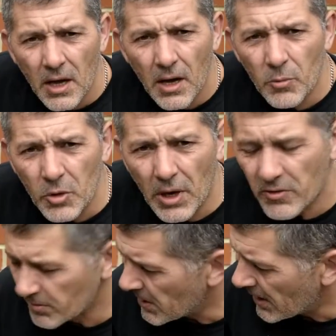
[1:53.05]
and we'll go
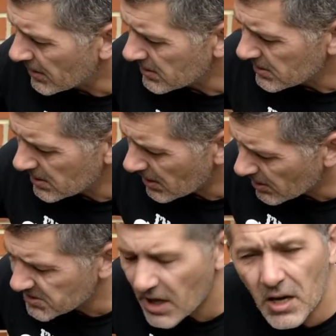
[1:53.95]
from there. I'll
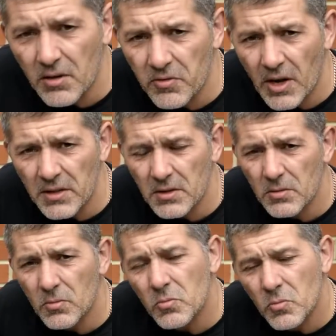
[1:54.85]
start at the front,
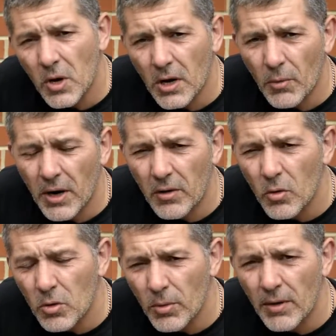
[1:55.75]
work our way
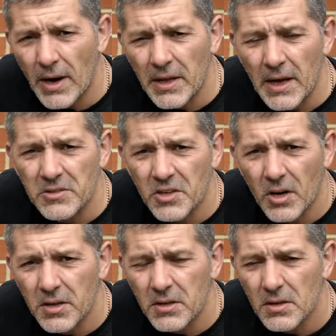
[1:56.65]
all the way around the
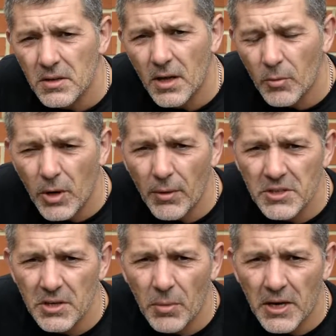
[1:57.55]
outside, and we'll go
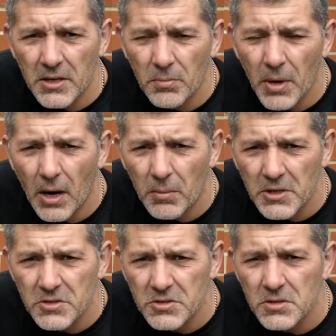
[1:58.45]
into the main
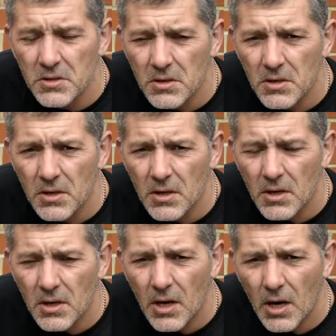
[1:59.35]
compartments,
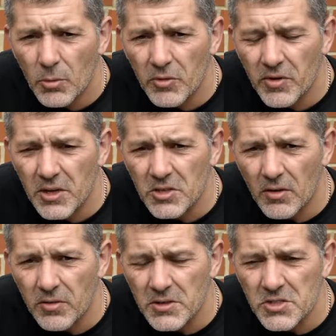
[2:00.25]
and we'll finish
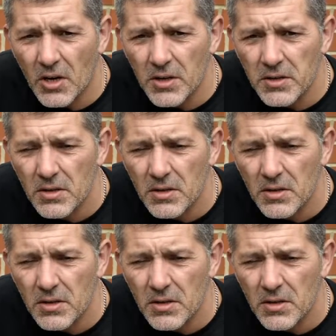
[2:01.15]
off inside